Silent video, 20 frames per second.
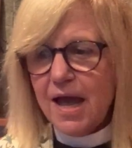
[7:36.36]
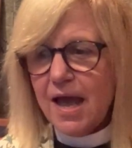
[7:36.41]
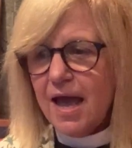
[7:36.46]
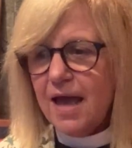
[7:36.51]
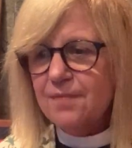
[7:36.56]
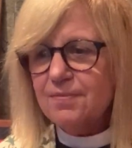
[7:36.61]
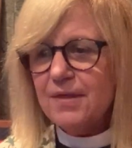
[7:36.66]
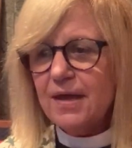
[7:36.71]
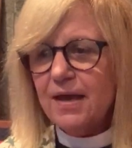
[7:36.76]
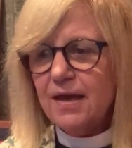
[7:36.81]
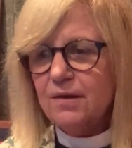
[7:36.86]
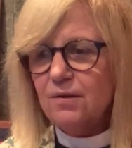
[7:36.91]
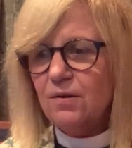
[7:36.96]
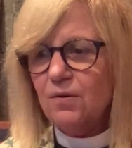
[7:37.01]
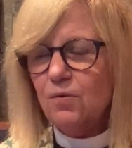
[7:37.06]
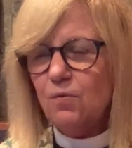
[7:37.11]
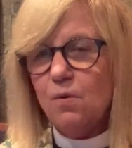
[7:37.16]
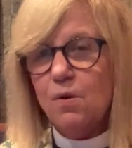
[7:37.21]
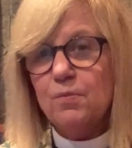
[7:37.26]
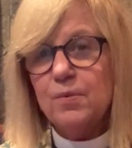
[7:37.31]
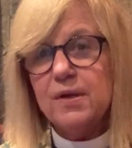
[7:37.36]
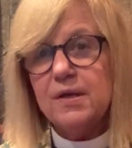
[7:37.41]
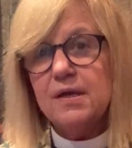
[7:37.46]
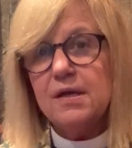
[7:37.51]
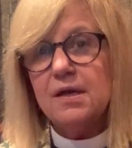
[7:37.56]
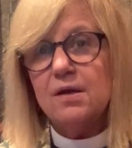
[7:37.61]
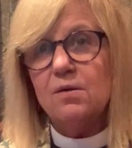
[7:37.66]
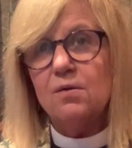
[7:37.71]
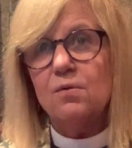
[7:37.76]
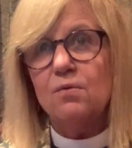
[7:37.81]
And that when
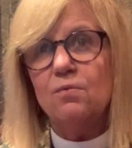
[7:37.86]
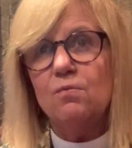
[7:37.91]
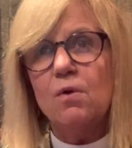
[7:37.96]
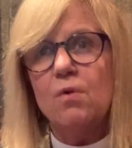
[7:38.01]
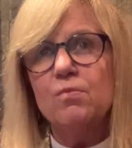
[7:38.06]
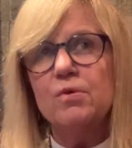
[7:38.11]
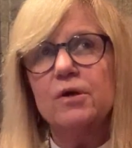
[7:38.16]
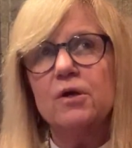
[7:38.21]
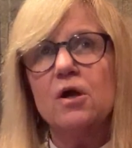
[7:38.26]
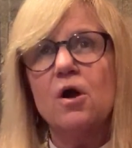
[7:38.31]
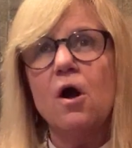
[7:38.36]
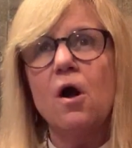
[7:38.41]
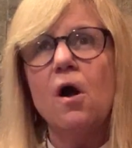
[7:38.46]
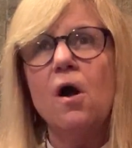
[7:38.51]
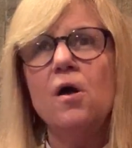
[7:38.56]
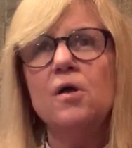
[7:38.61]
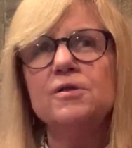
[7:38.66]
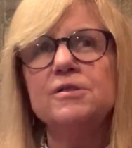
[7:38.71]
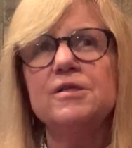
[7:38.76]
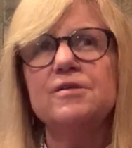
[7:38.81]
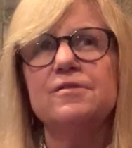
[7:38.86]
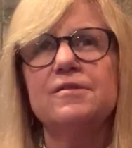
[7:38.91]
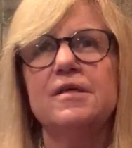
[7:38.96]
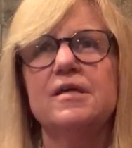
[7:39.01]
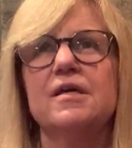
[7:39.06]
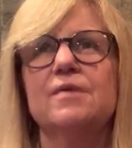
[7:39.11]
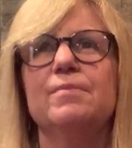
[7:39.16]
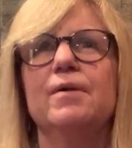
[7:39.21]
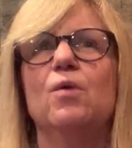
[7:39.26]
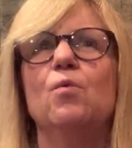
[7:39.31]
we're called to
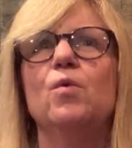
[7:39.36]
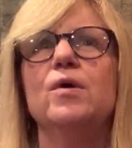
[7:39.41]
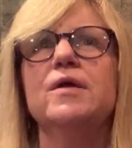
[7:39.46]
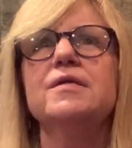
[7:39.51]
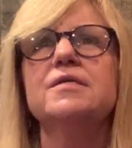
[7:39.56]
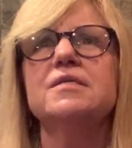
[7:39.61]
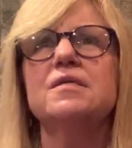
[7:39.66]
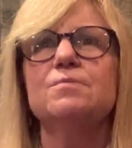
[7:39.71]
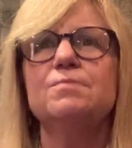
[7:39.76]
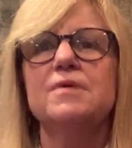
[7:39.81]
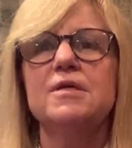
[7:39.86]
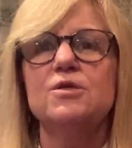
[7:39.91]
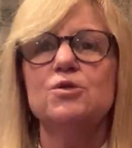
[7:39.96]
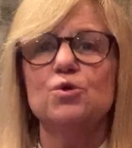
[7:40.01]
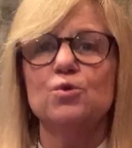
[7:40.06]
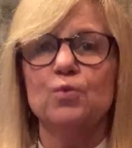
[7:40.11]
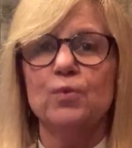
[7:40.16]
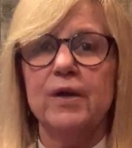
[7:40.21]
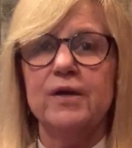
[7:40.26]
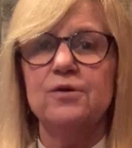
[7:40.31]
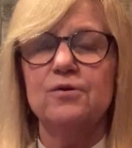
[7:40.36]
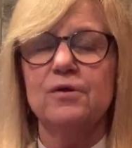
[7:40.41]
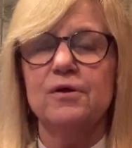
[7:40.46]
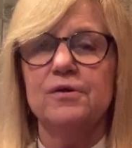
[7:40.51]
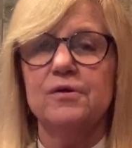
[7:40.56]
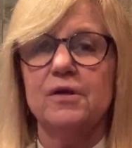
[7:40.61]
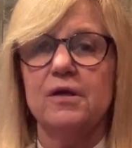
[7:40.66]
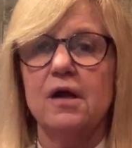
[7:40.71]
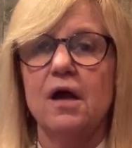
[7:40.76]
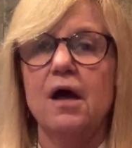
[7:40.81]
think about what does it mean to render
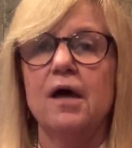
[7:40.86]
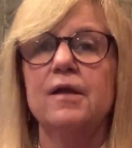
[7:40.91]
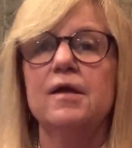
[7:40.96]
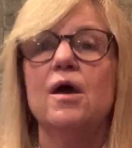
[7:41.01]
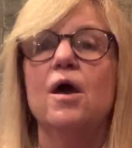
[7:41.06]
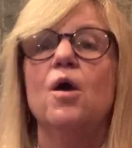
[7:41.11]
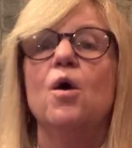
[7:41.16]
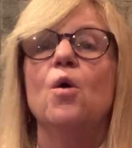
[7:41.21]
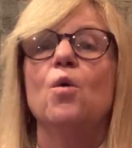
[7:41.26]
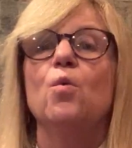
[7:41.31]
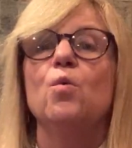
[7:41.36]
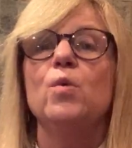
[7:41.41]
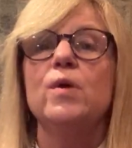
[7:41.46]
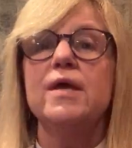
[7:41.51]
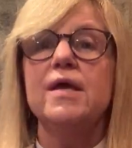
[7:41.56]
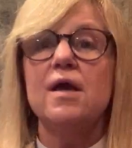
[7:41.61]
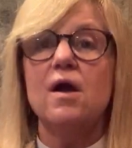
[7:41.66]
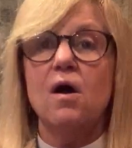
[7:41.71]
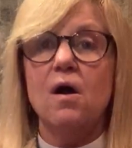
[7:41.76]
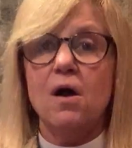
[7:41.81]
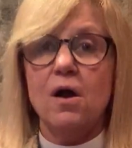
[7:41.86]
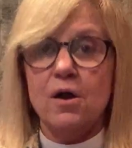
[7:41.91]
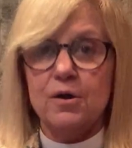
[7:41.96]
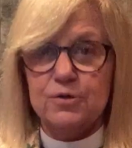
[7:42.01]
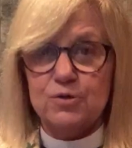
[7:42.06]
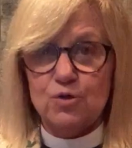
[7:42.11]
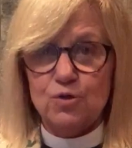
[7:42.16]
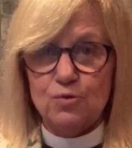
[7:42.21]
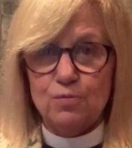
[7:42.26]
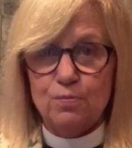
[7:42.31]
unto God, we are
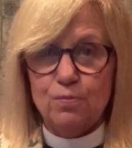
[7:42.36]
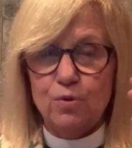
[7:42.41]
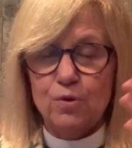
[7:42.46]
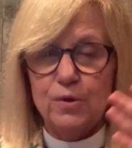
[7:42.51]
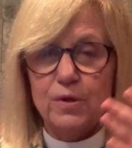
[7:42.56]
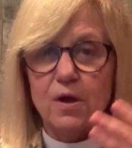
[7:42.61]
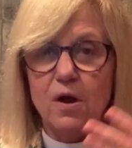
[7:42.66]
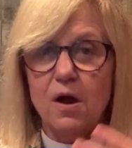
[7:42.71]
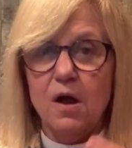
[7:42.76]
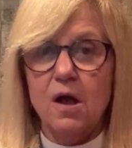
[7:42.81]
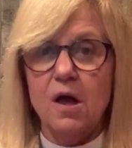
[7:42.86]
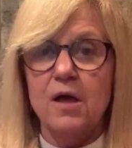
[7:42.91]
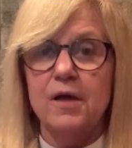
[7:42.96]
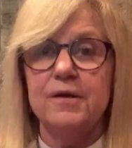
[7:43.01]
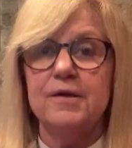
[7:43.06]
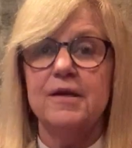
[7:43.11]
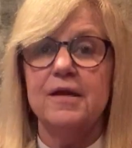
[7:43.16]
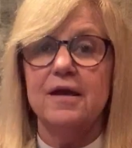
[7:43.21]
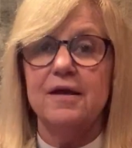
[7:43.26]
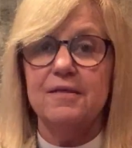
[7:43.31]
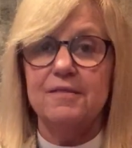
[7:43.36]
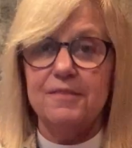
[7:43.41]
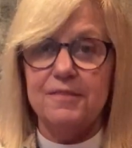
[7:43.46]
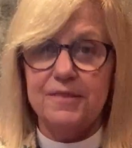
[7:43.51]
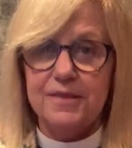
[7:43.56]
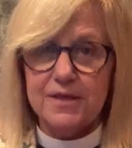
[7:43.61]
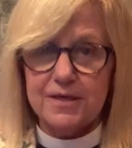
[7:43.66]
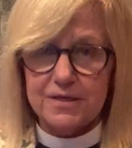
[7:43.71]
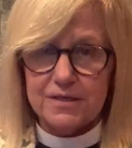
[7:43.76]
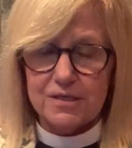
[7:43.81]
to put on
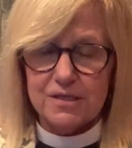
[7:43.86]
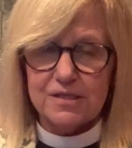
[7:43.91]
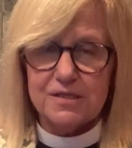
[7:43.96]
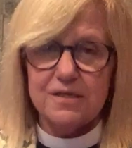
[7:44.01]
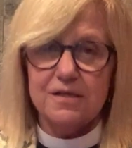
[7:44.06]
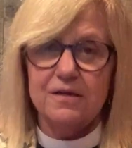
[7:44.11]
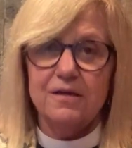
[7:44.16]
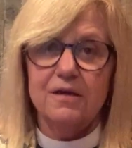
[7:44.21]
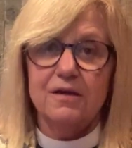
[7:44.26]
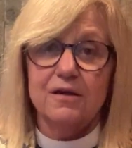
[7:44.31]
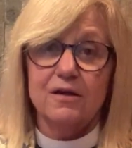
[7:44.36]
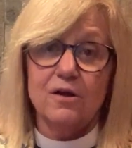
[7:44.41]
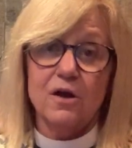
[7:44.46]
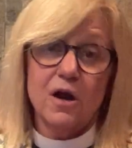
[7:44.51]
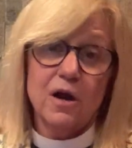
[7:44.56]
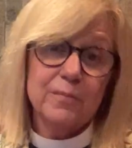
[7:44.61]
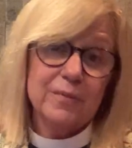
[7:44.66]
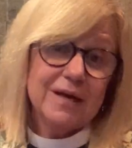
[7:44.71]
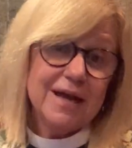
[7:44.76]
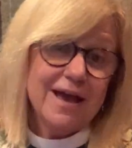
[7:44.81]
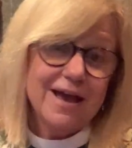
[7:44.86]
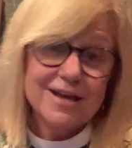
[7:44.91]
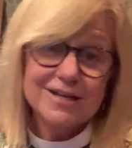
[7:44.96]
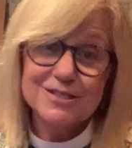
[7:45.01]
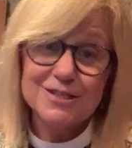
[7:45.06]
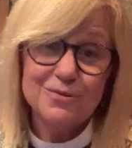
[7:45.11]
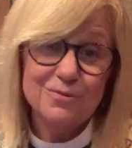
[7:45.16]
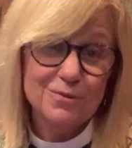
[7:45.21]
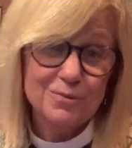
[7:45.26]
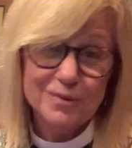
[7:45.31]
this garment.
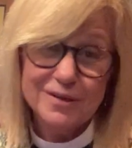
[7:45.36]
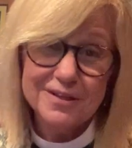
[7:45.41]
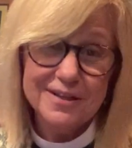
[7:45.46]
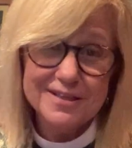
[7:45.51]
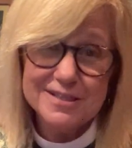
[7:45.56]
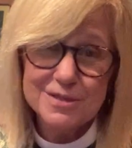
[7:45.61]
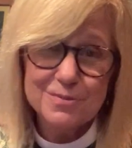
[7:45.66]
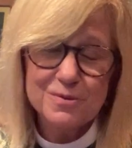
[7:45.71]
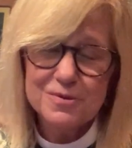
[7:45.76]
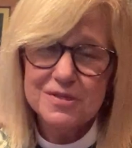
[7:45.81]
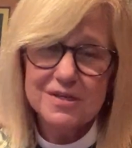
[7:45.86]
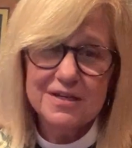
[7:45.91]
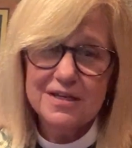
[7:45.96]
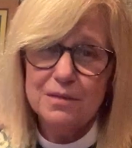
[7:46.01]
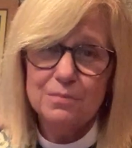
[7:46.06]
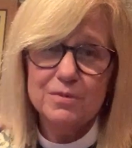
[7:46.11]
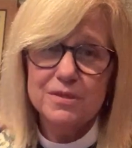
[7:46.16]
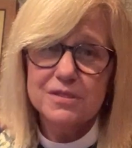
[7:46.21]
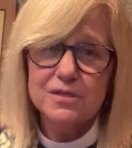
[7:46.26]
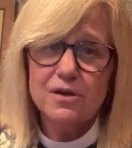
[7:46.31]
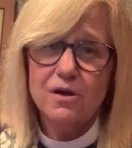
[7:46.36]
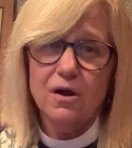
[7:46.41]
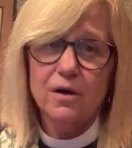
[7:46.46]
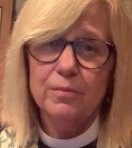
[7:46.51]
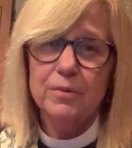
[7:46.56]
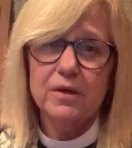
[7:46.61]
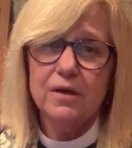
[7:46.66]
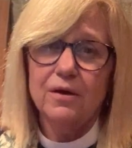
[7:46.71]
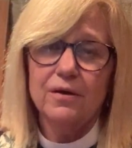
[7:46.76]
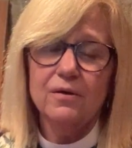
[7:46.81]
Actually, we're really supposed to keep this
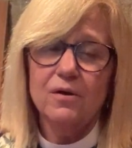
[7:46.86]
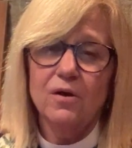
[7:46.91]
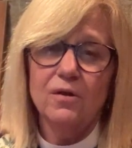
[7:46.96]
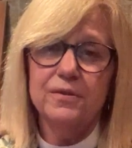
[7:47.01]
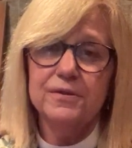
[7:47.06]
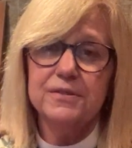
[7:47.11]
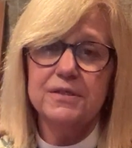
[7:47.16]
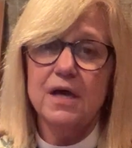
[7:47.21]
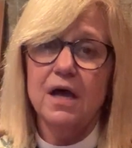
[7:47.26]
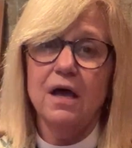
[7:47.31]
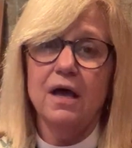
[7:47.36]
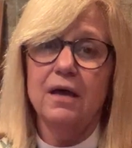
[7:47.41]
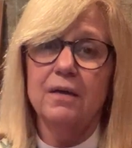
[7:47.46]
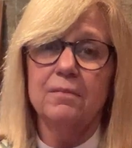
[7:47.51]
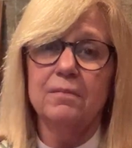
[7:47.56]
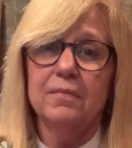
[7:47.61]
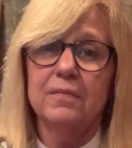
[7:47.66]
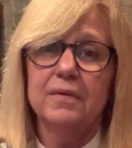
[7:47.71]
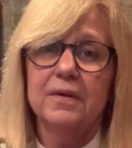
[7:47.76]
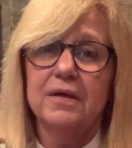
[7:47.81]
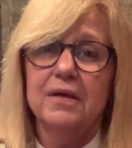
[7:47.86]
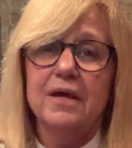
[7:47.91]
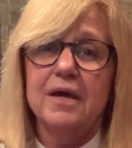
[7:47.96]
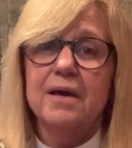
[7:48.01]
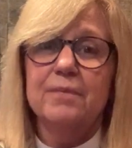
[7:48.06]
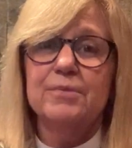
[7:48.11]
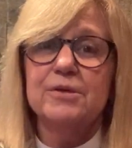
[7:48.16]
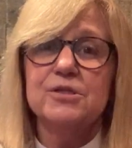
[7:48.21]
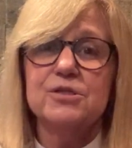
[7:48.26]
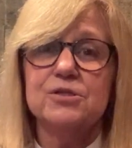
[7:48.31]
garment on all the time.
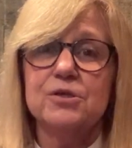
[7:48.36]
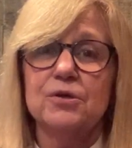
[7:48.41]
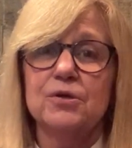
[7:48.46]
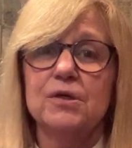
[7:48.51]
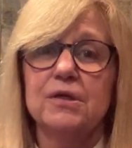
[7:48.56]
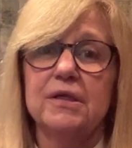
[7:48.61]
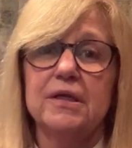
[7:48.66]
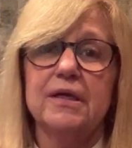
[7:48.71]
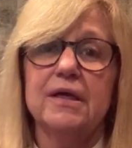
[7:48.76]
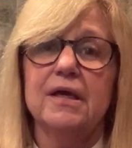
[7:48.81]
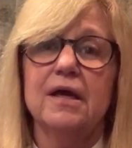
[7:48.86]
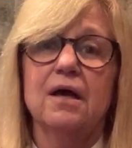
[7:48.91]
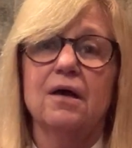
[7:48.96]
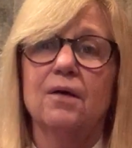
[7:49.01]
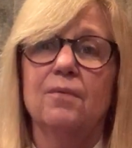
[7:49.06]
But certainly,